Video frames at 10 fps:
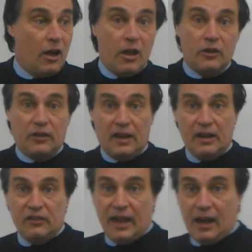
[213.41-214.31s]
So that is
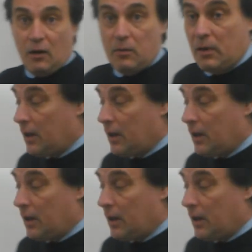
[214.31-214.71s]
how